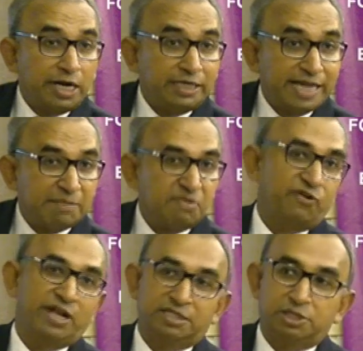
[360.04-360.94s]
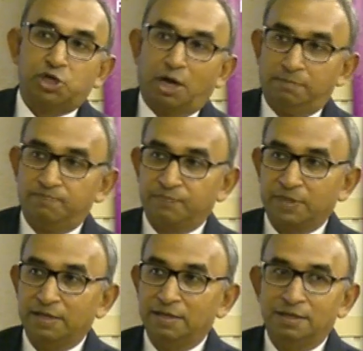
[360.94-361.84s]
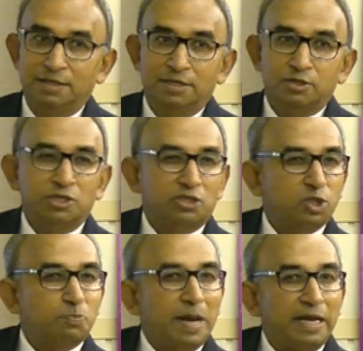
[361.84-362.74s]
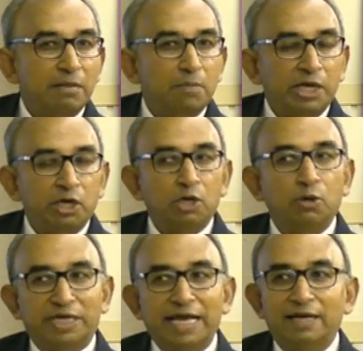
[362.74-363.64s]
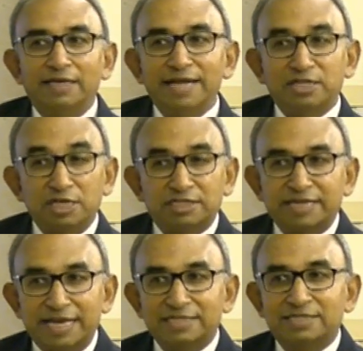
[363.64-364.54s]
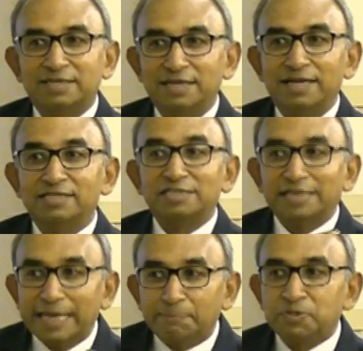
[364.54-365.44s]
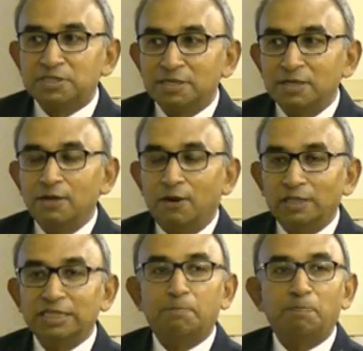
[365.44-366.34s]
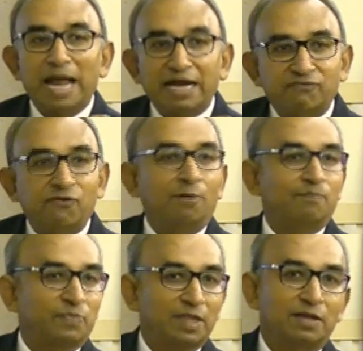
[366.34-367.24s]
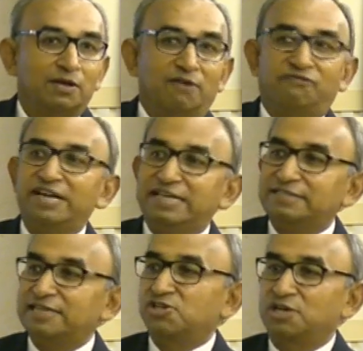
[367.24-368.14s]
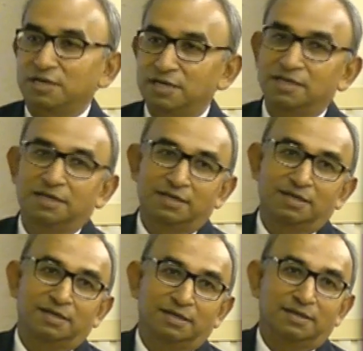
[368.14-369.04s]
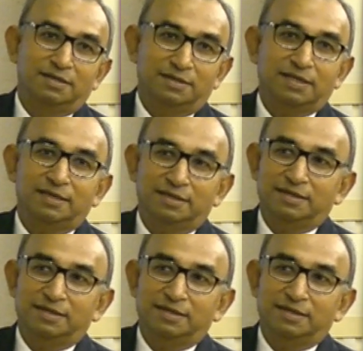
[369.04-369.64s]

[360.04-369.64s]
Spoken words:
it'll take before he gets a job. So instead of spending money on a hotel, he actually sleeps on the platform of VT station. Okay?